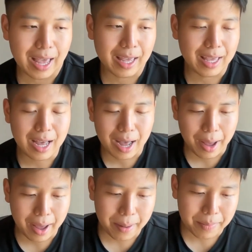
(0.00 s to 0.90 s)
Yeah,
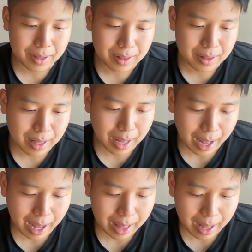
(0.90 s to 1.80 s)
I mean,
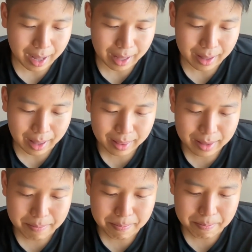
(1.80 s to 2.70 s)
I think
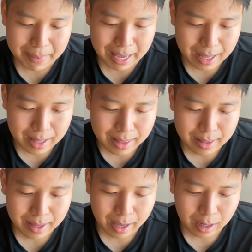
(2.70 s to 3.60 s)
the main
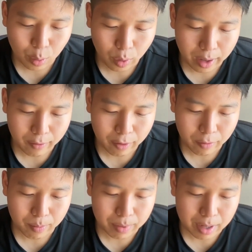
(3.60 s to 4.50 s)
takeaway for
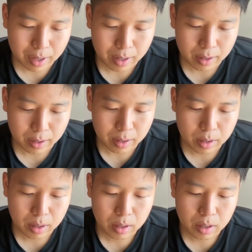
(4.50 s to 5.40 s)
me
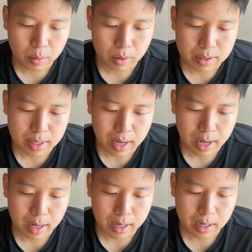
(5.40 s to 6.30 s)
was
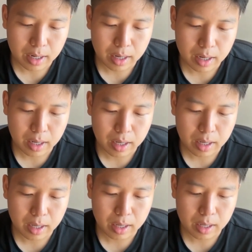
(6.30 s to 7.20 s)
that
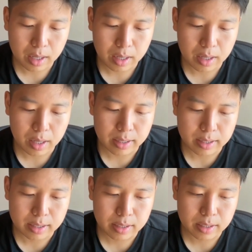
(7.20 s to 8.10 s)

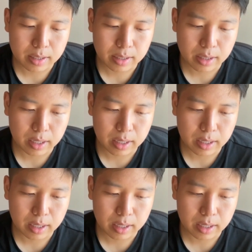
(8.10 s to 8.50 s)
this